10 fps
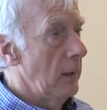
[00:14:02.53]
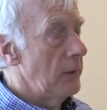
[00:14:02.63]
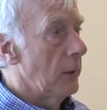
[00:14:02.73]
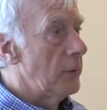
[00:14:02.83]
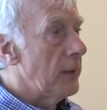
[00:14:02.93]

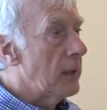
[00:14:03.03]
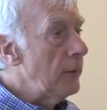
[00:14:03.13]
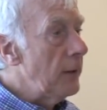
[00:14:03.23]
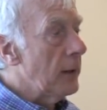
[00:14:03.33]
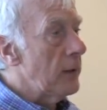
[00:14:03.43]
So
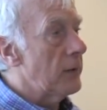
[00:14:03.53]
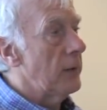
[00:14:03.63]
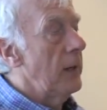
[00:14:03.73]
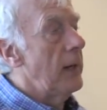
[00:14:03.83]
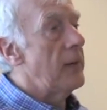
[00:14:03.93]
significance
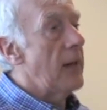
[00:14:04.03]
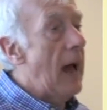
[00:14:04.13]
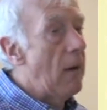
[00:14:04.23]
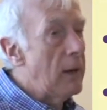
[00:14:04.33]
is how